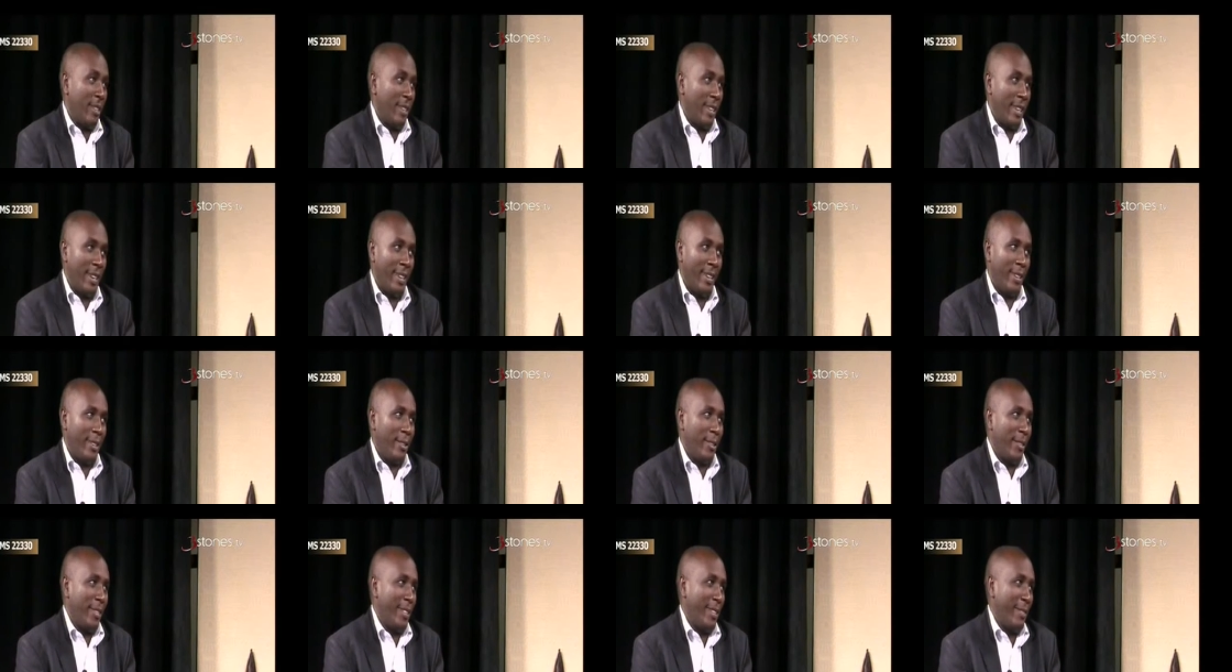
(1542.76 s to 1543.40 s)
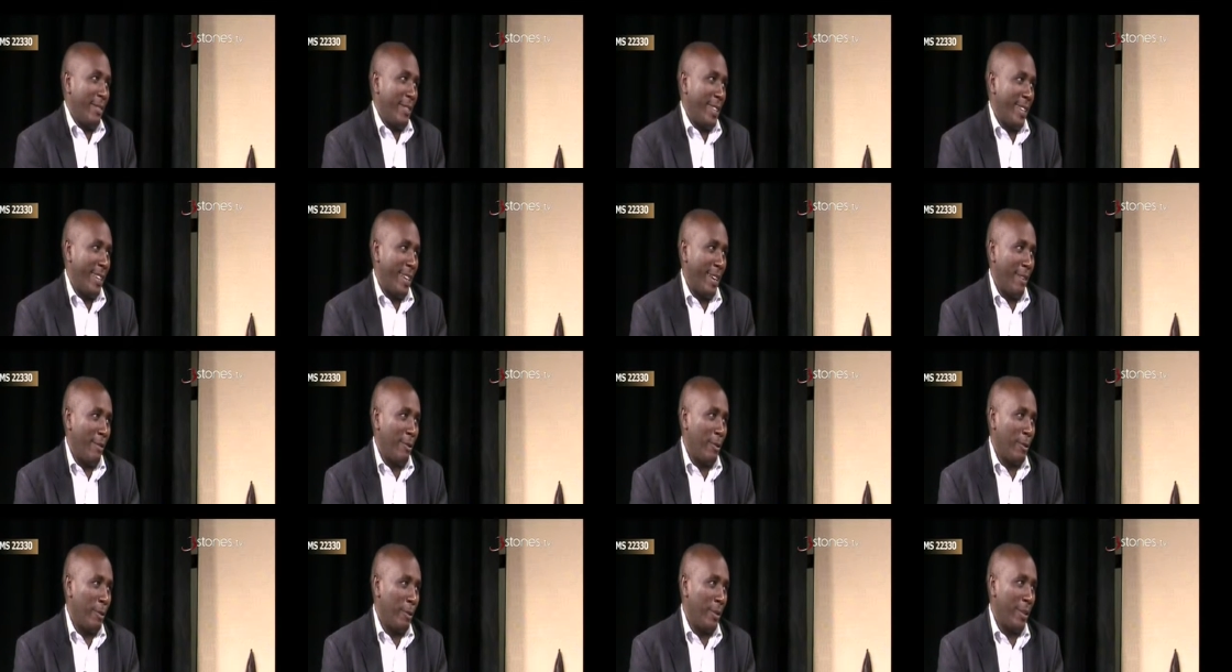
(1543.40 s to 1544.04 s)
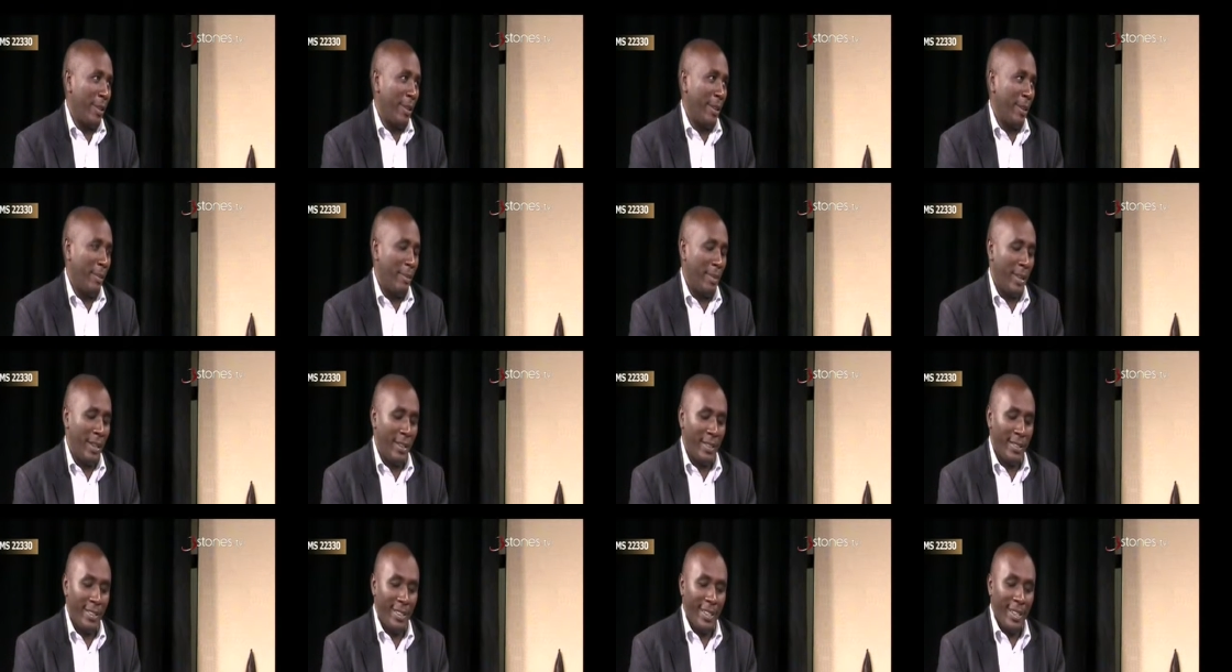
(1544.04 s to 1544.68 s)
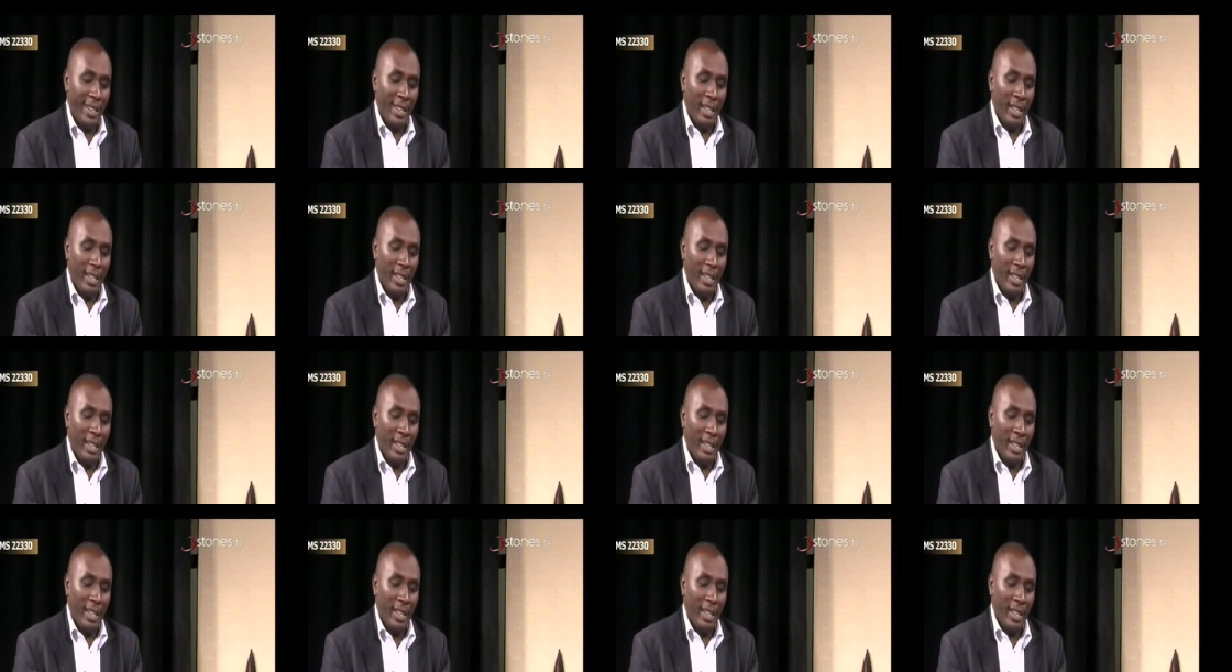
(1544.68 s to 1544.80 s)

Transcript: I don't even have to worry about,